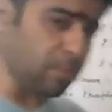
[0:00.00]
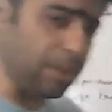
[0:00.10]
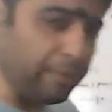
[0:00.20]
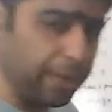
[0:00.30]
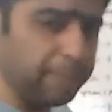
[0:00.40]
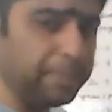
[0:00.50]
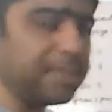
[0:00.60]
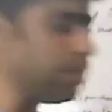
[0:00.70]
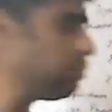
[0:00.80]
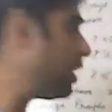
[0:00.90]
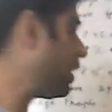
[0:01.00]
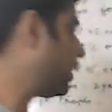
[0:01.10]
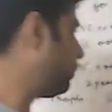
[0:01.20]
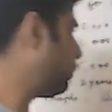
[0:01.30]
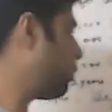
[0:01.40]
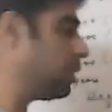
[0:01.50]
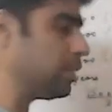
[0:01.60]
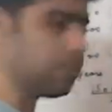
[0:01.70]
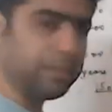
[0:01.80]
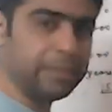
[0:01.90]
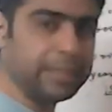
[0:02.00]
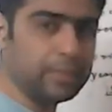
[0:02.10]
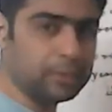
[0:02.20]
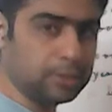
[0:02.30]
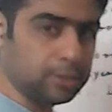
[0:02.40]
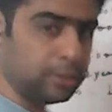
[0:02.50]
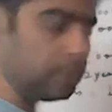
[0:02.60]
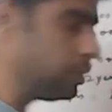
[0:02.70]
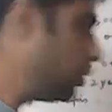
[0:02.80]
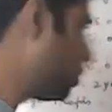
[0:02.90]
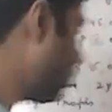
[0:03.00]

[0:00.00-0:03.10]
will be subtracted from this 50,000. So